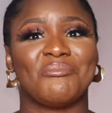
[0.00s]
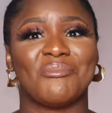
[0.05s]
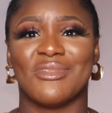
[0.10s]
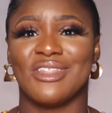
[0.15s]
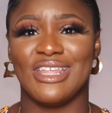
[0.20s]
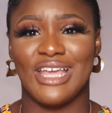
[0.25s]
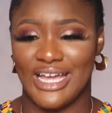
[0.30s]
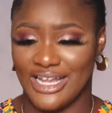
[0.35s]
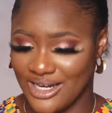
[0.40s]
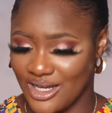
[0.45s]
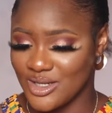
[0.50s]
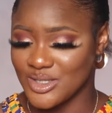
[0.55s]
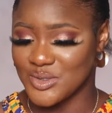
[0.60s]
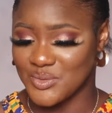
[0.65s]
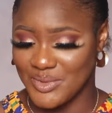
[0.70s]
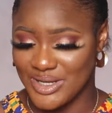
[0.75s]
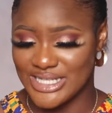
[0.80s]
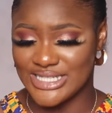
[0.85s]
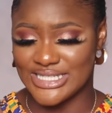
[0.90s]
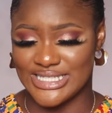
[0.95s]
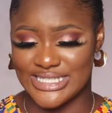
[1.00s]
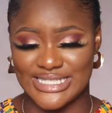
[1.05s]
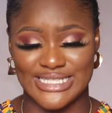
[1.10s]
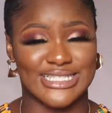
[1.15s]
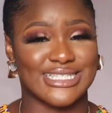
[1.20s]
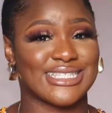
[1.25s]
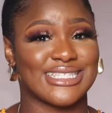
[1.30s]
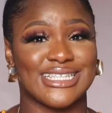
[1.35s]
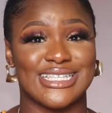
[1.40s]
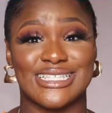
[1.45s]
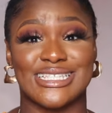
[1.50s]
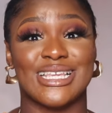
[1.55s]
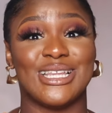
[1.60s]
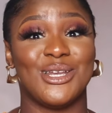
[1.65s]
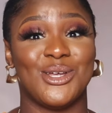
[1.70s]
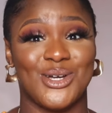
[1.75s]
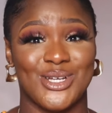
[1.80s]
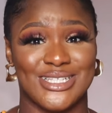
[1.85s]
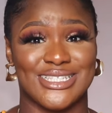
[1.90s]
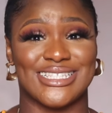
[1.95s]
the announcement is a
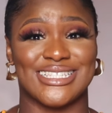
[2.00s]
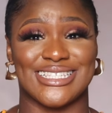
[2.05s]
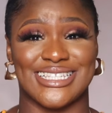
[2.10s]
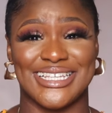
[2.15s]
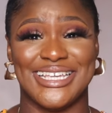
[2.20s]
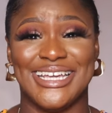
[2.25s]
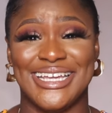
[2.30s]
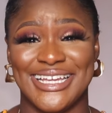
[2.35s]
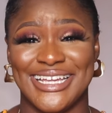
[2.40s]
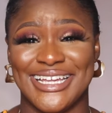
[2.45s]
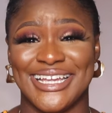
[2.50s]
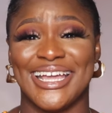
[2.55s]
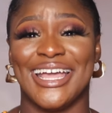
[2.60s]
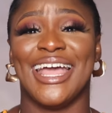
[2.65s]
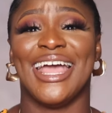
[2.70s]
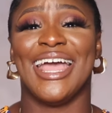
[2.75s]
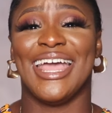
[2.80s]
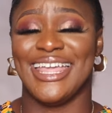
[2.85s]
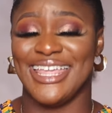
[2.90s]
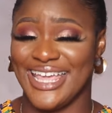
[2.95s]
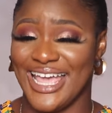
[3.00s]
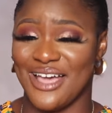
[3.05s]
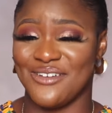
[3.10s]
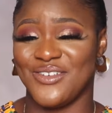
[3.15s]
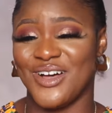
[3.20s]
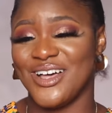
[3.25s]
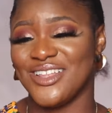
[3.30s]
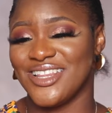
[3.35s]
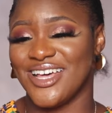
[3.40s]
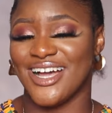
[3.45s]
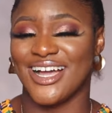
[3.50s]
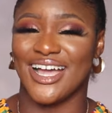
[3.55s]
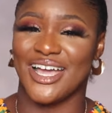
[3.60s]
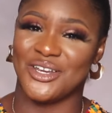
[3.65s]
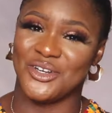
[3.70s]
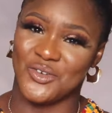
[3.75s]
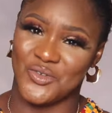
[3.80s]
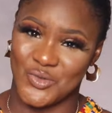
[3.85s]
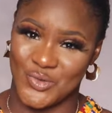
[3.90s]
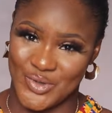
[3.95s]
lot. Yeah, I found that
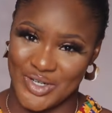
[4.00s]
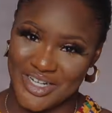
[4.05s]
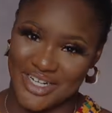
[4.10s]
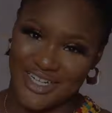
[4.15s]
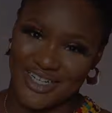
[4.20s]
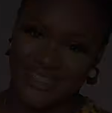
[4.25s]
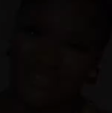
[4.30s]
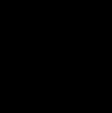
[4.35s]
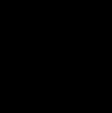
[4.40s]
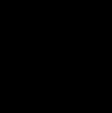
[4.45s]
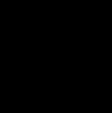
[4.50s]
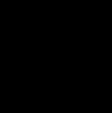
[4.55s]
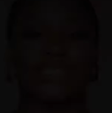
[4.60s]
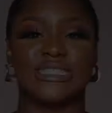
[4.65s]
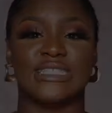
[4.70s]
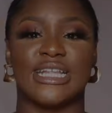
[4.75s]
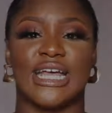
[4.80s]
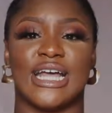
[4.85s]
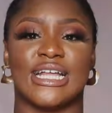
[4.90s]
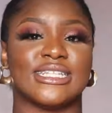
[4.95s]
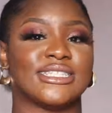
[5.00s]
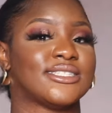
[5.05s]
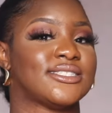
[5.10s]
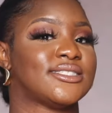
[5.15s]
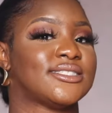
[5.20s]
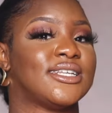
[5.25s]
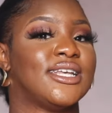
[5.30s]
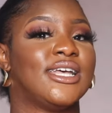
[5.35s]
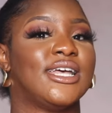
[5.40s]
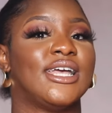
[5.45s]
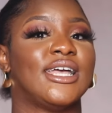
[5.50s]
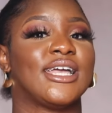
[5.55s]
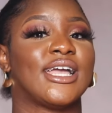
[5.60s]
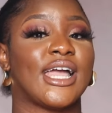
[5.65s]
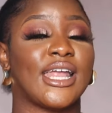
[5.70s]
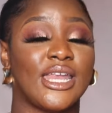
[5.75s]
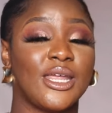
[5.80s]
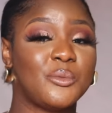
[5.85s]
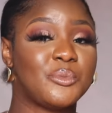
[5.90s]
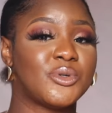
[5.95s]
kind of weird. So this is that
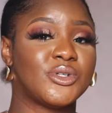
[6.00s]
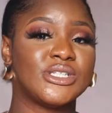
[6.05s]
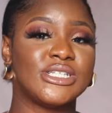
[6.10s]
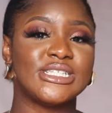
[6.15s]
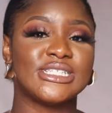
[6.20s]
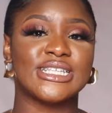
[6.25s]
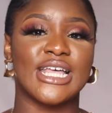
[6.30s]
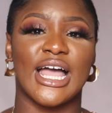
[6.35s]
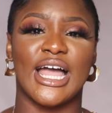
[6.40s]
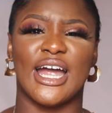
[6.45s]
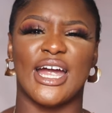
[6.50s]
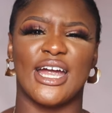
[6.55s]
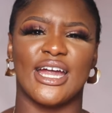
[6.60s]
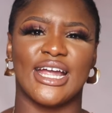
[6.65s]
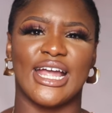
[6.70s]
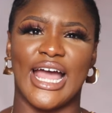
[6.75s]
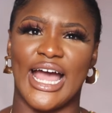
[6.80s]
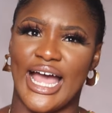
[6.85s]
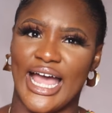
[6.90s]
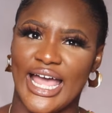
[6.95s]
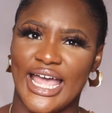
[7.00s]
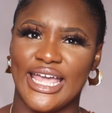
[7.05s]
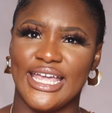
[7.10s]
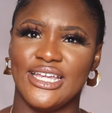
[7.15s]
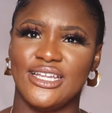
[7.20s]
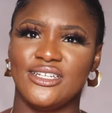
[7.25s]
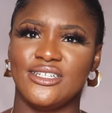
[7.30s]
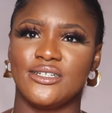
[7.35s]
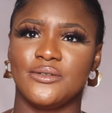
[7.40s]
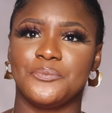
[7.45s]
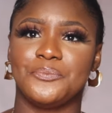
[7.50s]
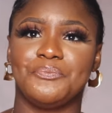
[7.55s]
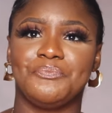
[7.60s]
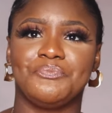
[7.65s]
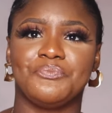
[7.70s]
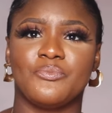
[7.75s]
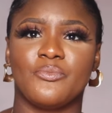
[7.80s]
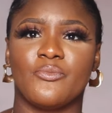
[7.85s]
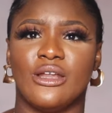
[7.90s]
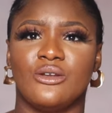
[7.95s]
Ghanaian police are kind.
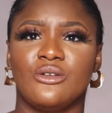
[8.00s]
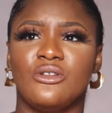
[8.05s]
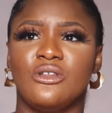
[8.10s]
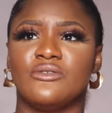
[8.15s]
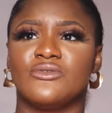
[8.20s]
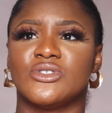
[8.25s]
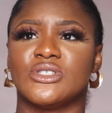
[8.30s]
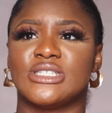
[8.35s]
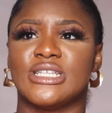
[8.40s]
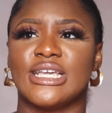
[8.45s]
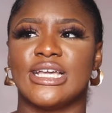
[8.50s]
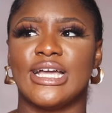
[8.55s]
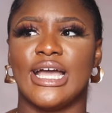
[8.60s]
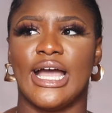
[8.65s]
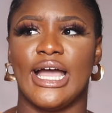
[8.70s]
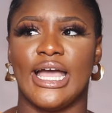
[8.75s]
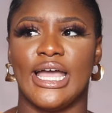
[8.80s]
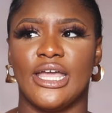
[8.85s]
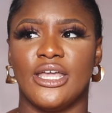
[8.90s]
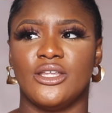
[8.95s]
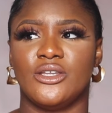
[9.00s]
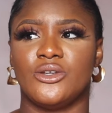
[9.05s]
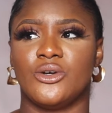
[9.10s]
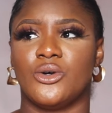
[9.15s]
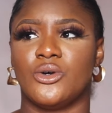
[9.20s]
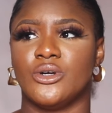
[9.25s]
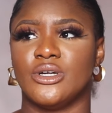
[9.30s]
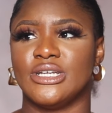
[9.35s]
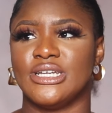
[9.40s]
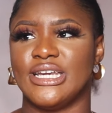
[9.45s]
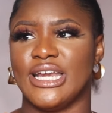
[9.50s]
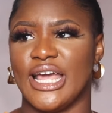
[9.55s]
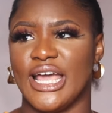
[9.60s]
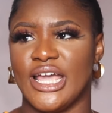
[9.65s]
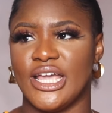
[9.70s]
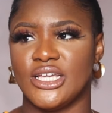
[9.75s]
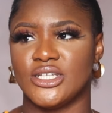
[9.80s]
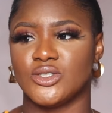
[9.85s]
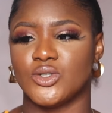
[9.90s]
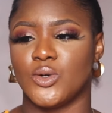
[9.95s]
I don't need to say kind or
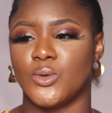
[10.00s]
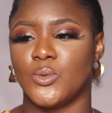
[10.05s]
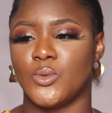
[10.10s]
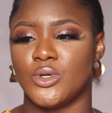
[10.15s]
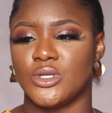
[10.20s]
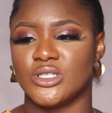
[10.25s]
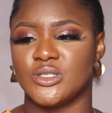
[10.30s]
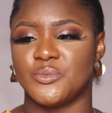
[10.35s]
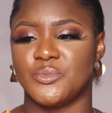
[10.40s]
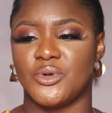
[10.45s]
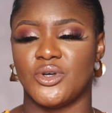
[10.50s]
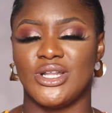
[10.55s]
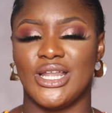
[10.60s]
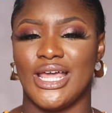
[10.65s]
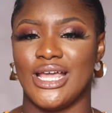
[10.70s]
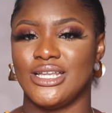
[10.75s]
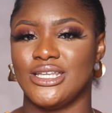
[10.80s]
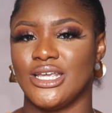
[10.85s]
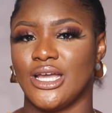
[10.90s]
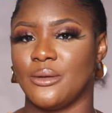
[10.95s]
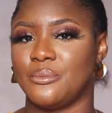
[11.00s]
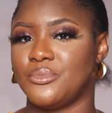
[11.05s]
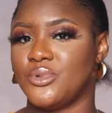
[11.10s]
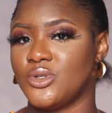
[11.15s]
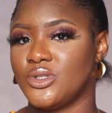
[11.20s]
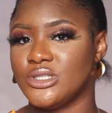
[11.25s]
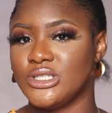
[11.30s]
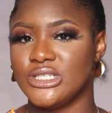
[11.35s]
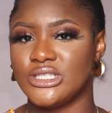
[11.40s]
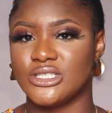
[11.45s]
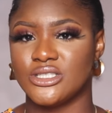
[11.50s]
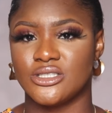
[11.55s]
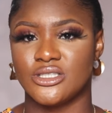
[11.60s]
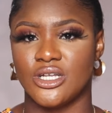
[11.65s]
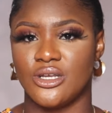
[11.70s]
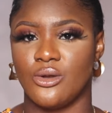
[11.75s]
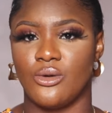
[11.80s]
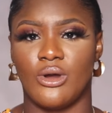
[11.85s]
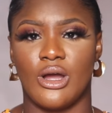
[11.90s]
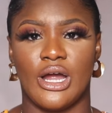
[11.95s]
nice or what, but like their police,
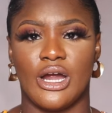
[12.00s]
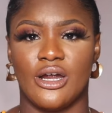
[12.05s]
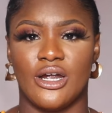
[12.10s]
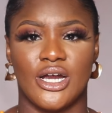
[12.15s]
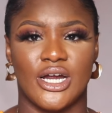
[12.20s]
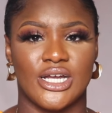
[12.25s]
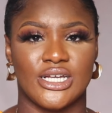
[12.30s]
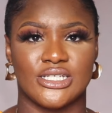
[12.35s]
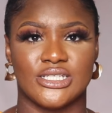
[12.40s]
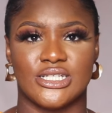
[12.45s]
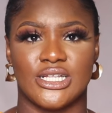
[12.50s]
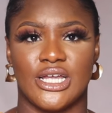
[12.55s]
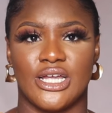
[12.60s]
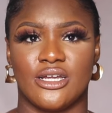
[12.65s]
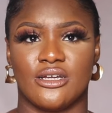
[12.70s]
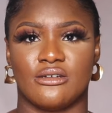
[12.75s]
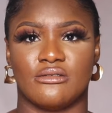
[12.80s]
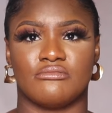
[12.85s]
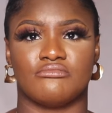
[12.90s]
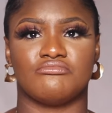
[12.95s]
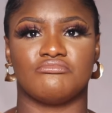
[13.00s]
they don't harass like